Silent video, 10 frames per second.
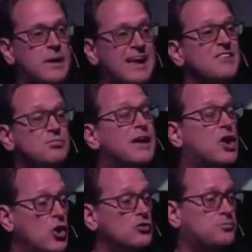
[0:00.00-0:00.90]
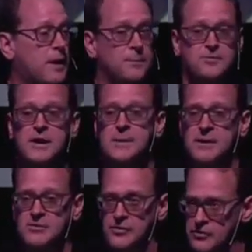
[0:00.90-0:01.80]
gives me goosebumps
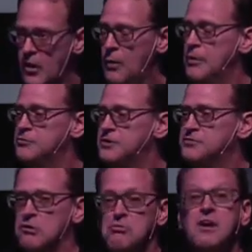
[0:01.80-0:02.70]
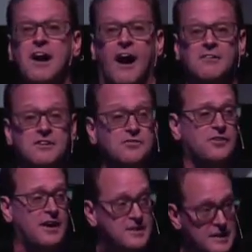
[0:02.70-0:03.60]
because it's almost as though God
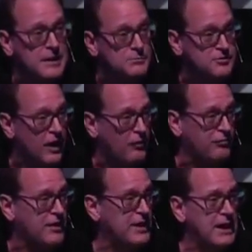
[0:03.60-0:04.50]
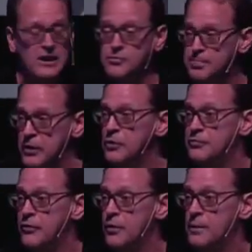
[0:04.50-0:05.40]
designed it himself, and it's
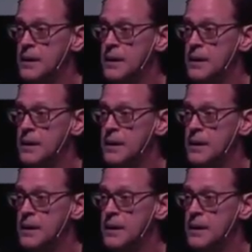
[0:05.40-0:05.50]
beautiful.